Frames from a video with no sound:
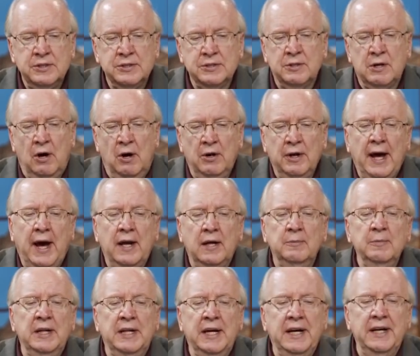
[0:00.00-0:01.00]
This is called
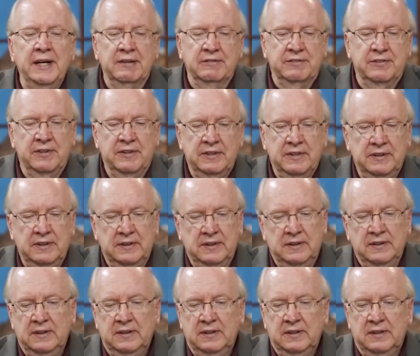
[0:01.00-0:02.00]
Adam and Eve.
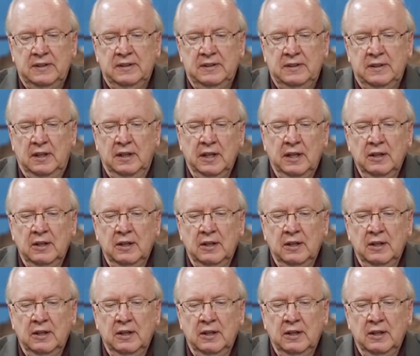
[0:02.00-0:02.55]
A